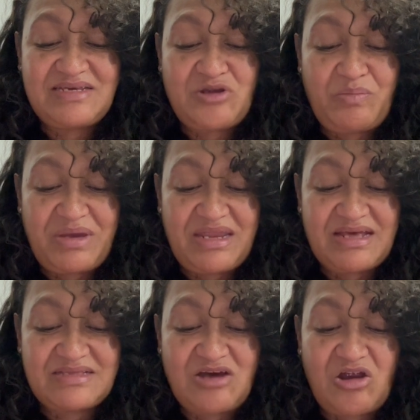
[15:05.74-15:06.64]
and
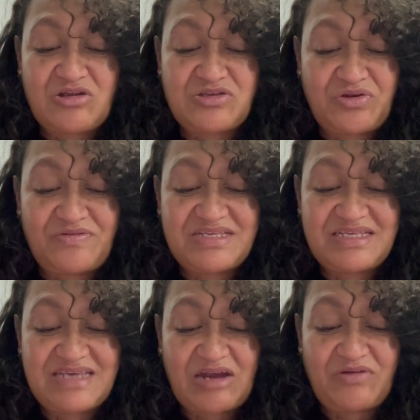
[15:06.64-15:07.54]
obedience, our service and
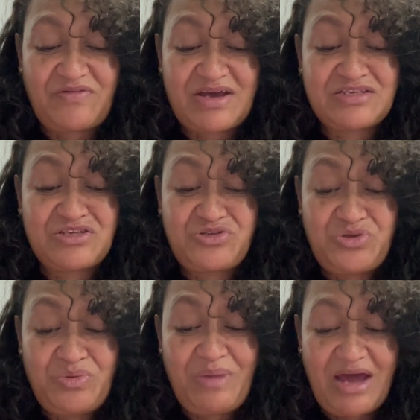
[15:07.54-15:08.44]
sacrifices
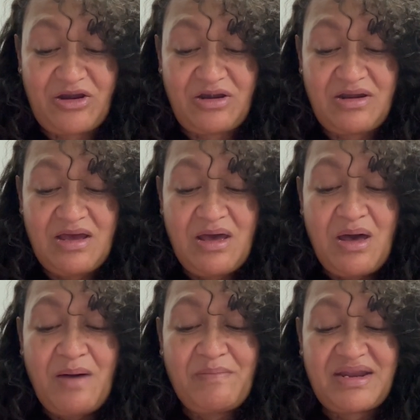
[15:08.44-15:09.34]
do matter,
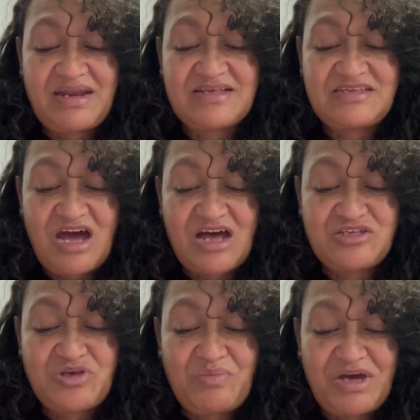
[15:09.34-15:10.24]
but it is not
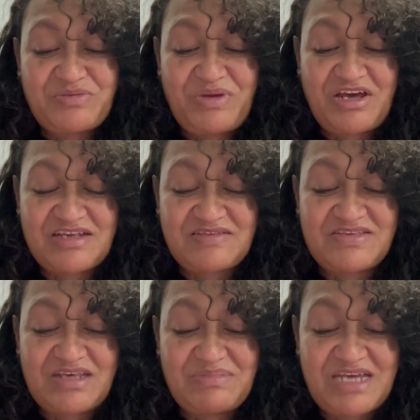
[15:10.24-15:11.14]
so much because of
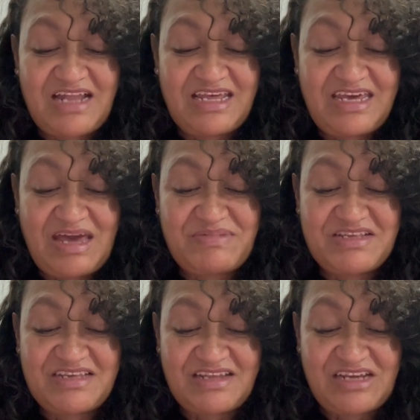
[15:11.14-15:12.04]
some tally kept in
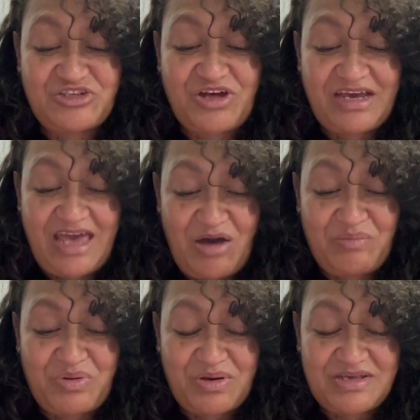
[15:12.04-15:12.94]
celestial
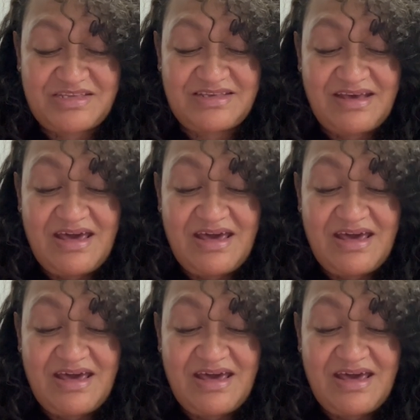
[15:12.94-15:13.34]
account books.